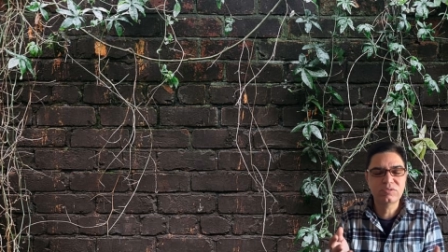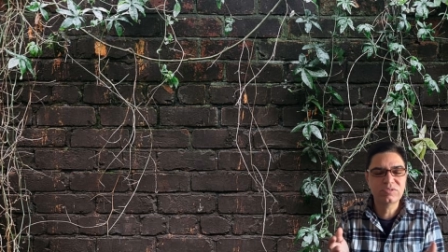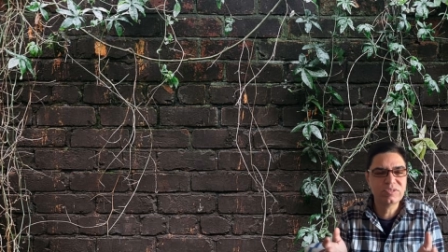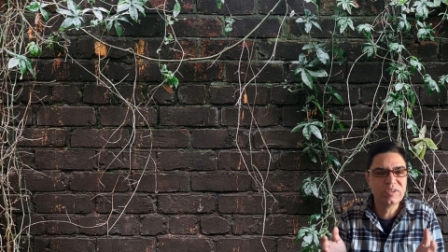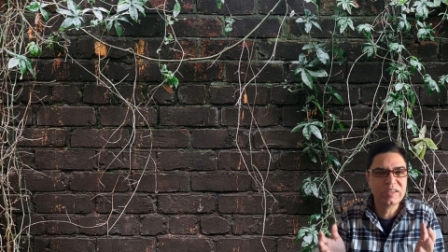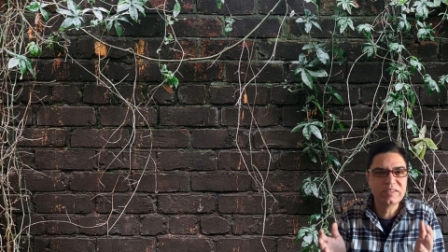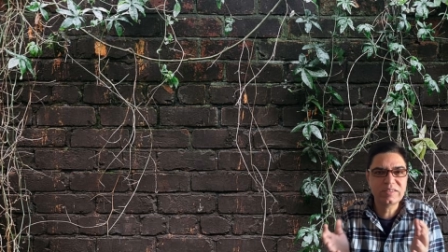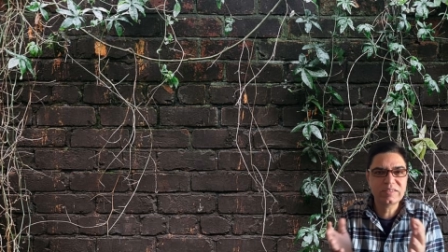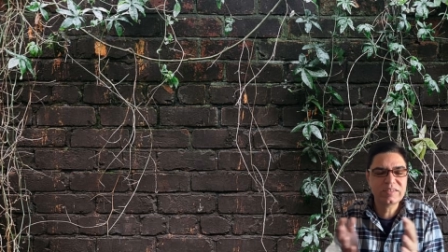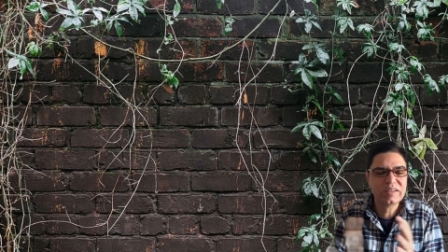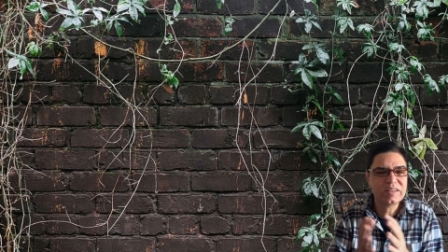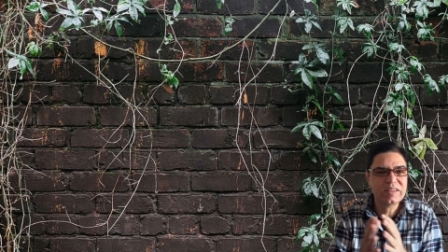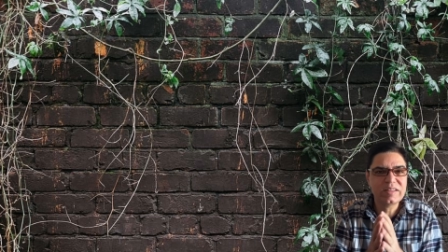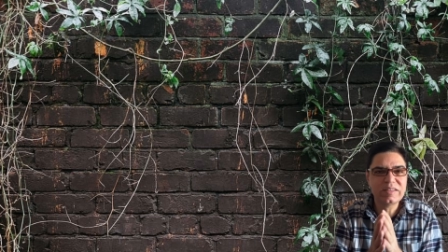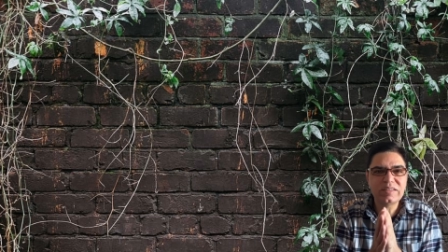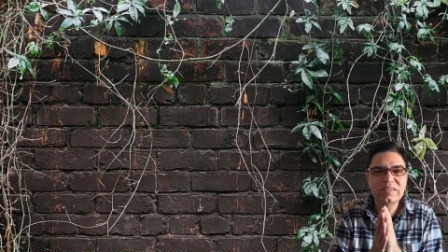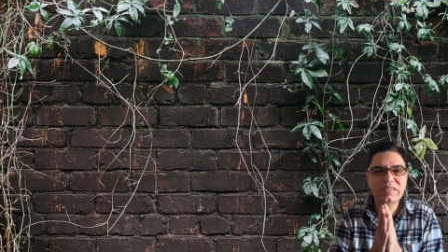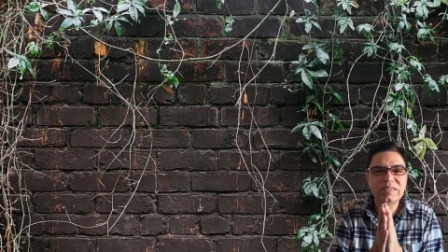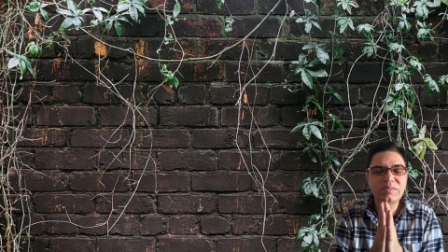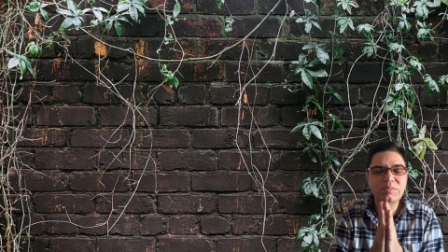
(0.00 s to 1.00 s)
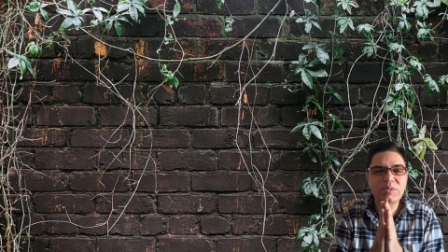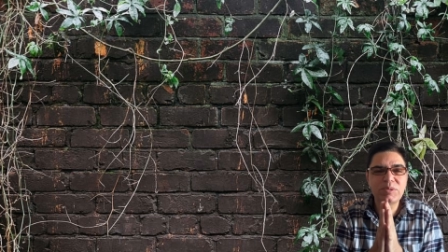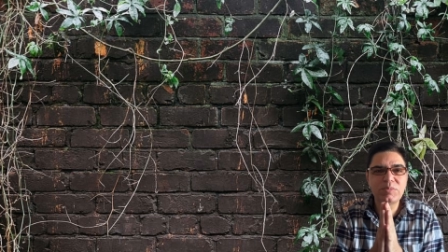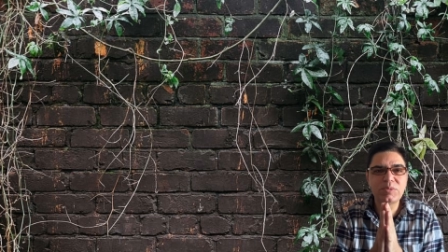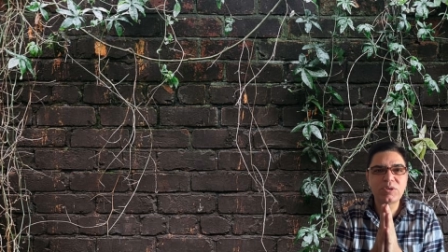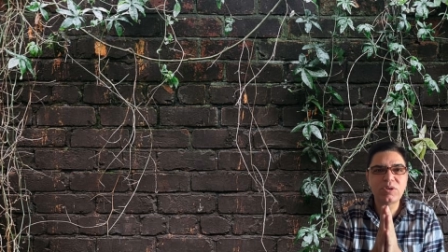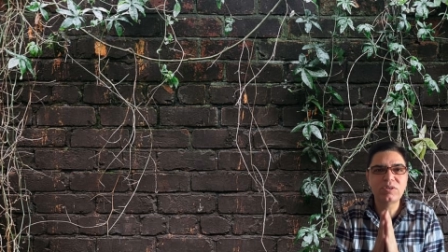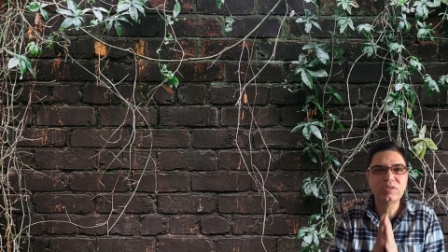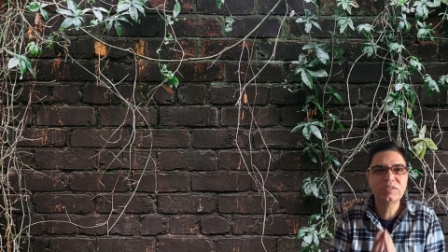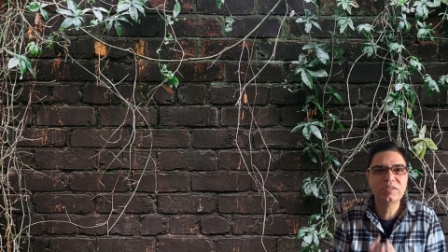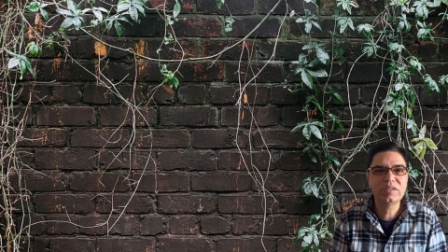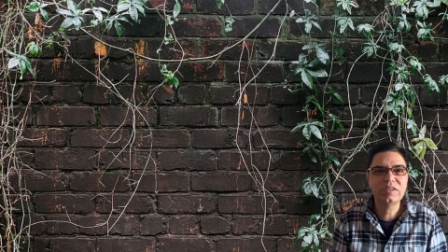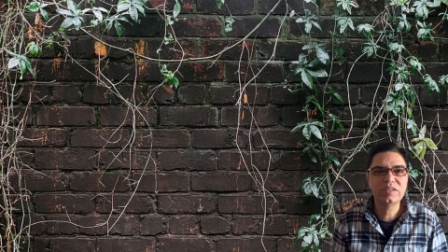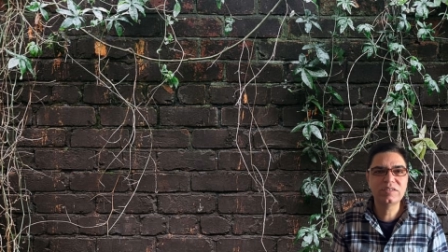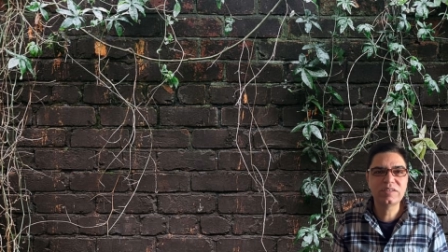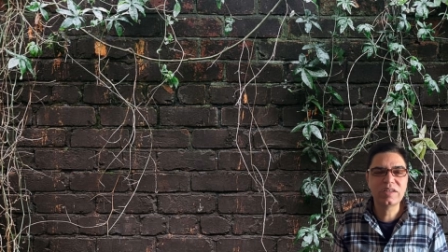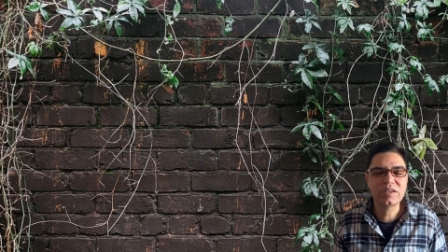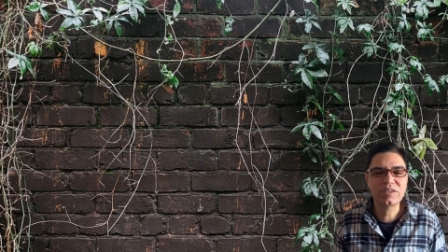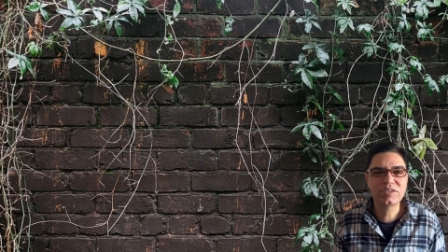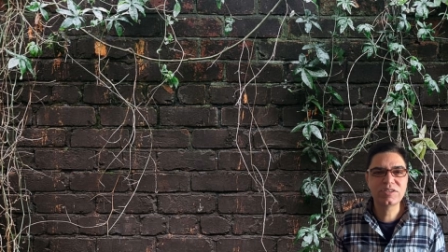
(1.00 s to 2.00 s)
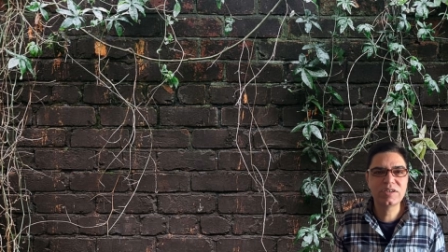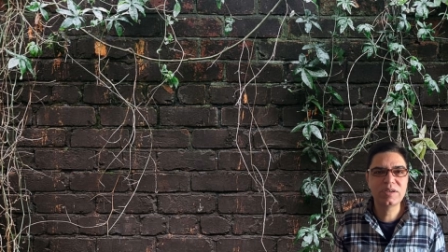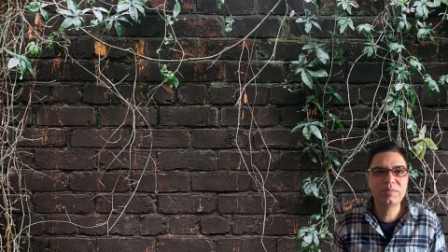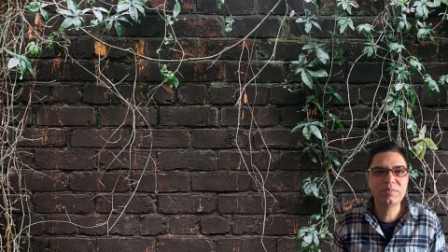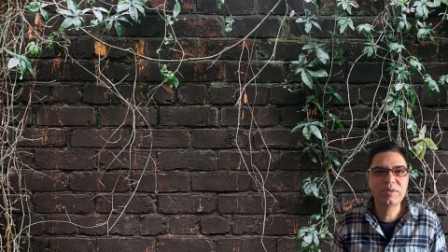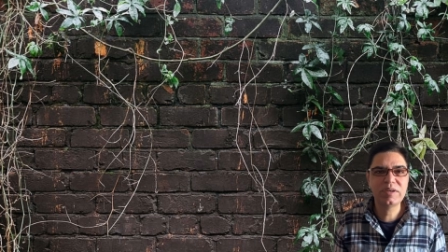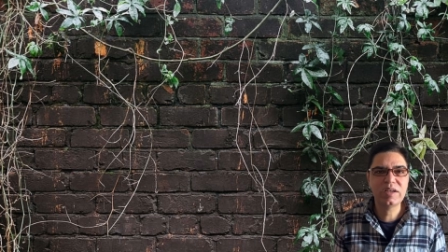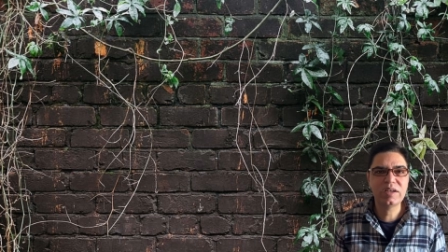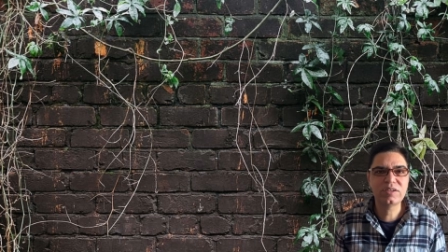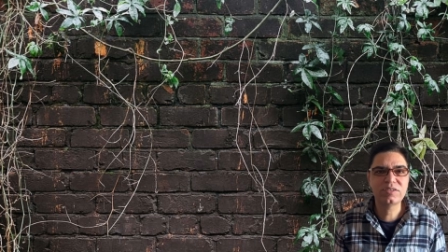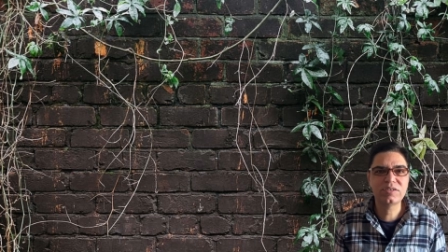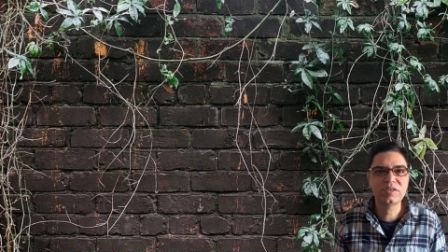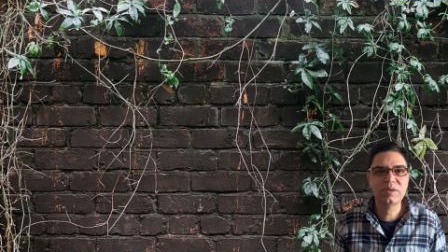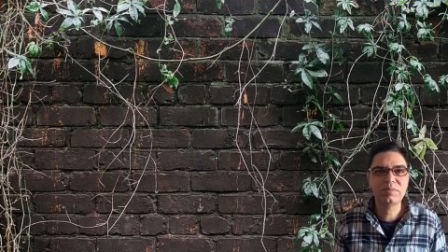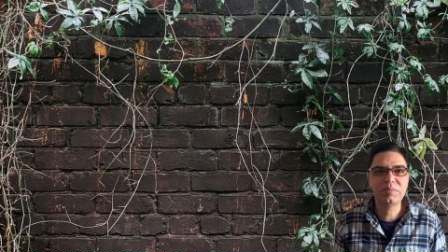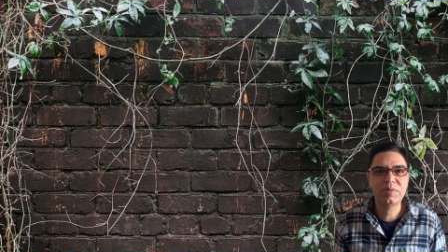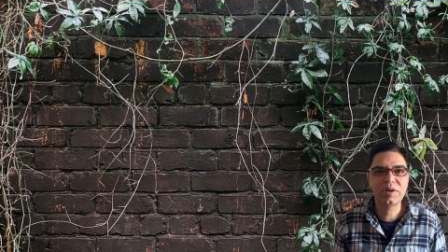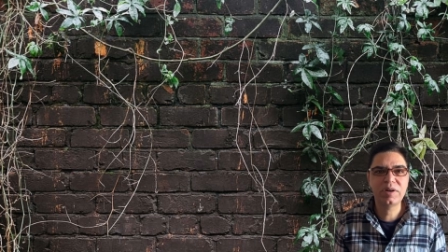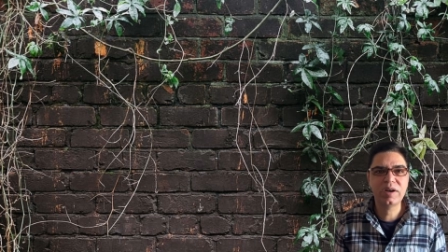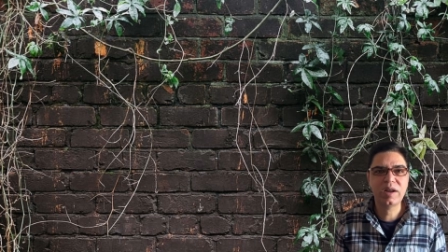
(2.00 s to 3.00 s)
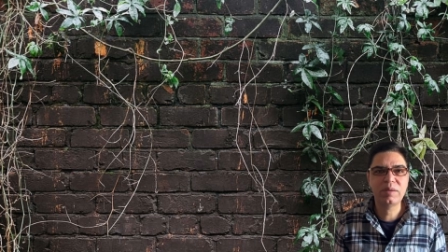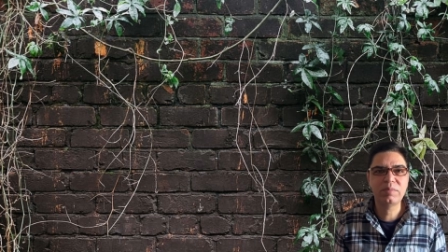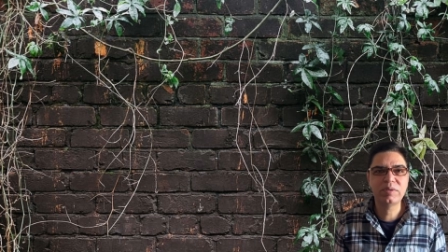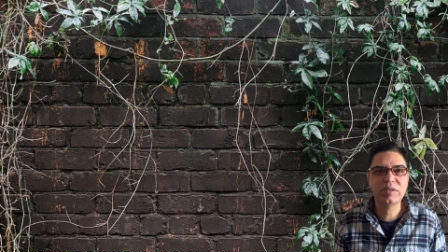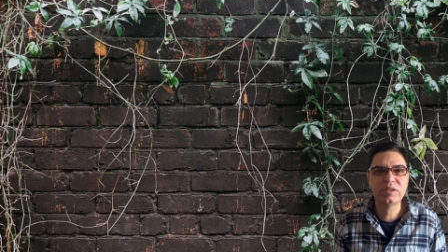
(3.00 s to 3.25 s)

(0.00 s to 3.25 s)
So as I said, this symptomatology is extremely, extremely reliable.